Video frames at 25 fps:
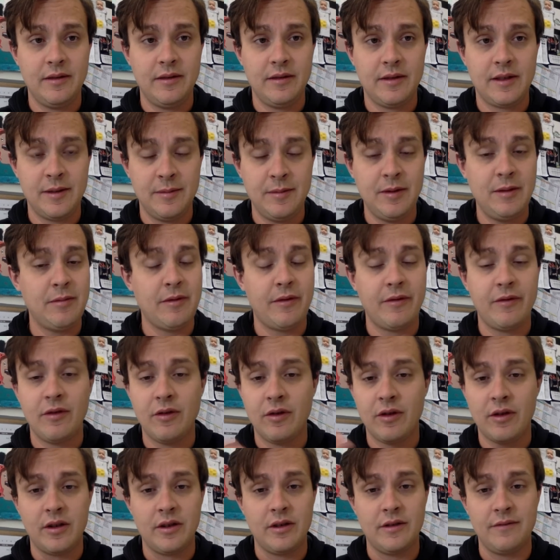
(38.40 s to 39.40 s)
to me
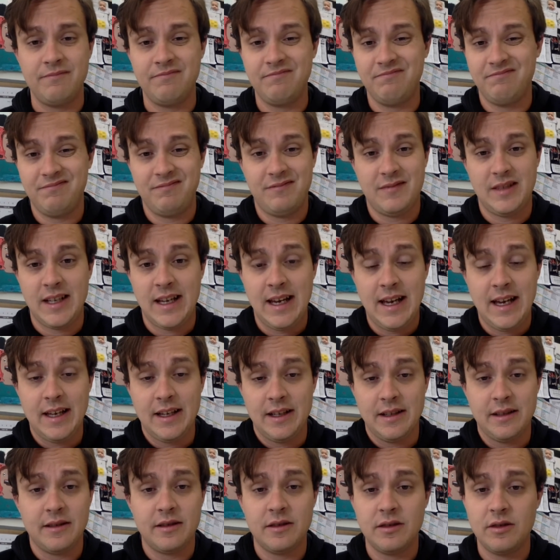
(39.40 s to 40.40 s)
before
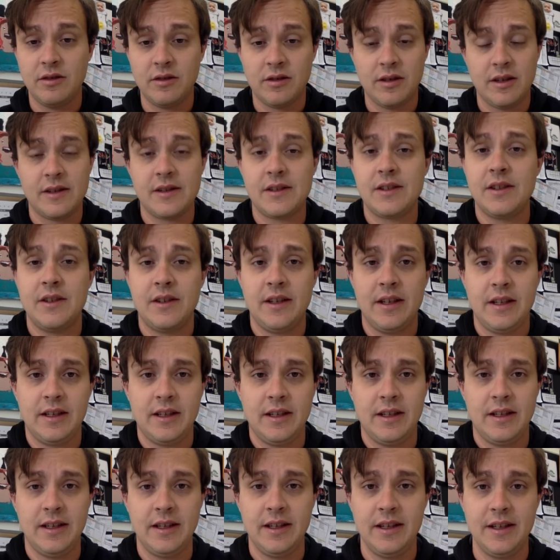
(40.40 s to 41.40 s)
10 or else they're not
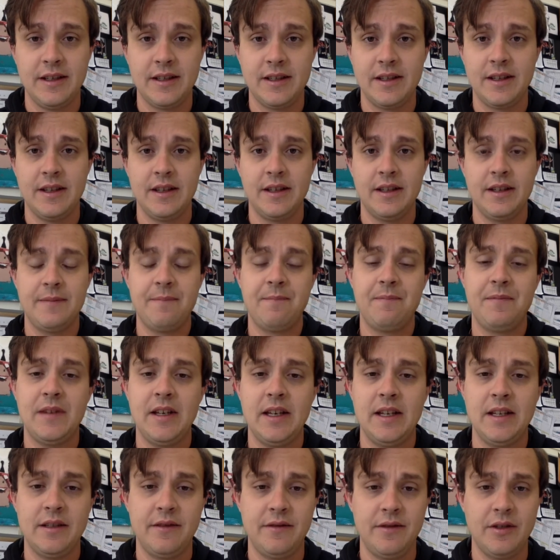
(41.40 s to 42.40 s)
going to get into the
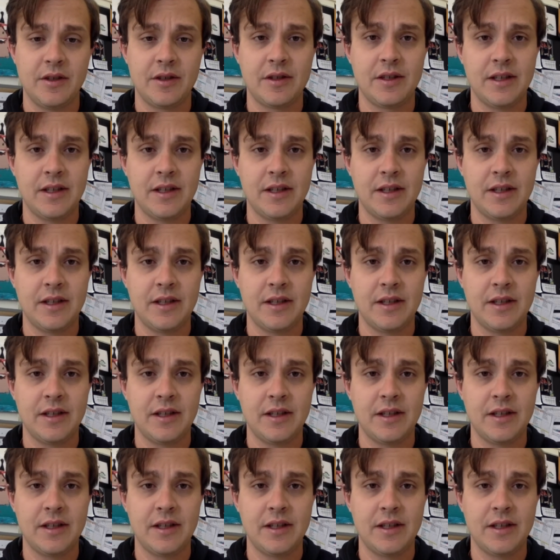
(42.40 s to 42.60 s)
end of your